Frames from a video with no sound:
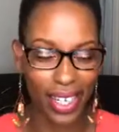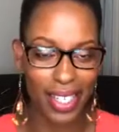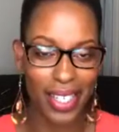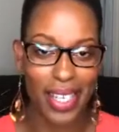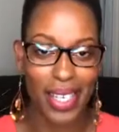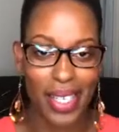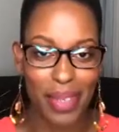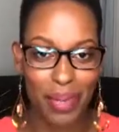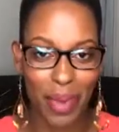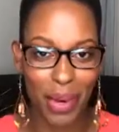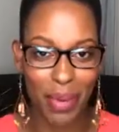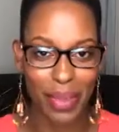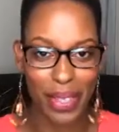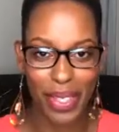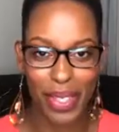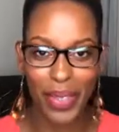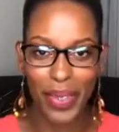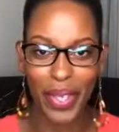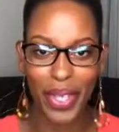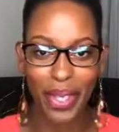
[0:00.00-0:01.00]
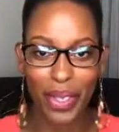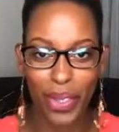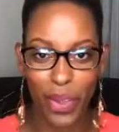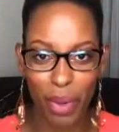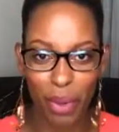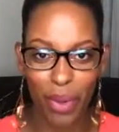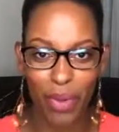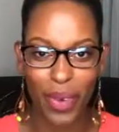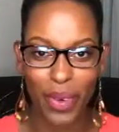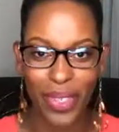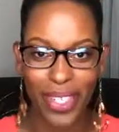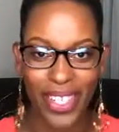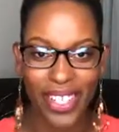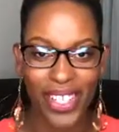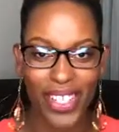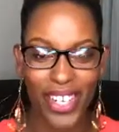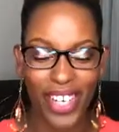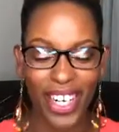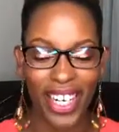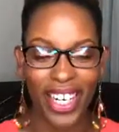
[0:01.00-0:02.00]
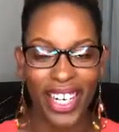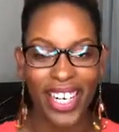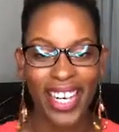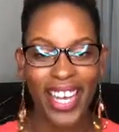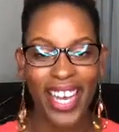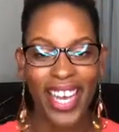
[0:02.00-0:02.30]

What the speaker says: a testimony, but it's a quick story before we get started.